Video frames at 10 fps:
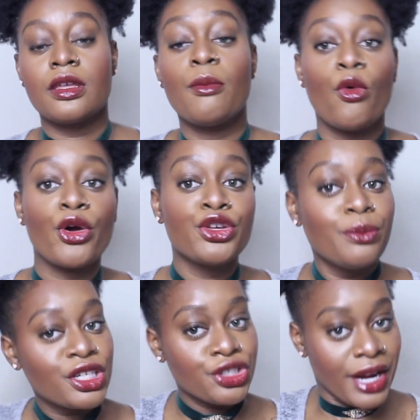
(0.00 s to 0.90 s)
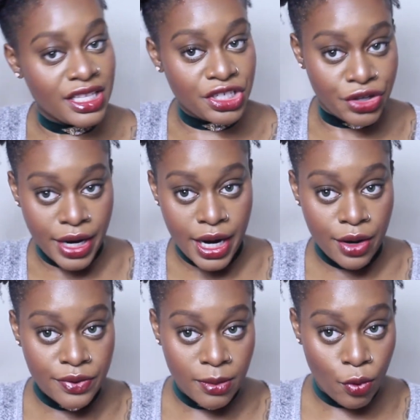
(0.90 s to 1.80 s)
the more you put your hands in your
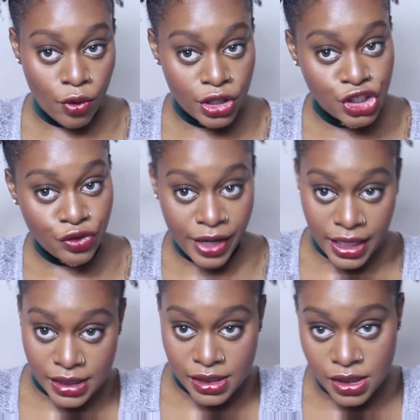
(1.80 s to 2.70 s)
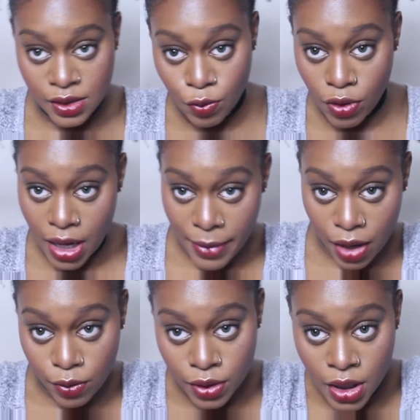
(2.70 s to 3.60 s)
hair, the more strands will come
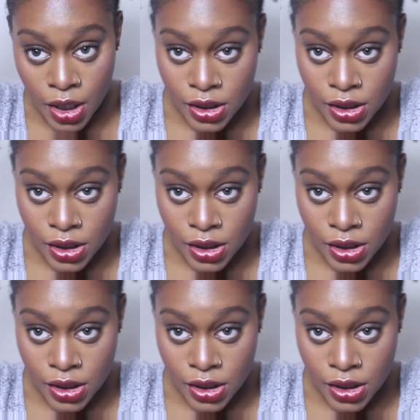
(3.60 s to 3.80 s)
out.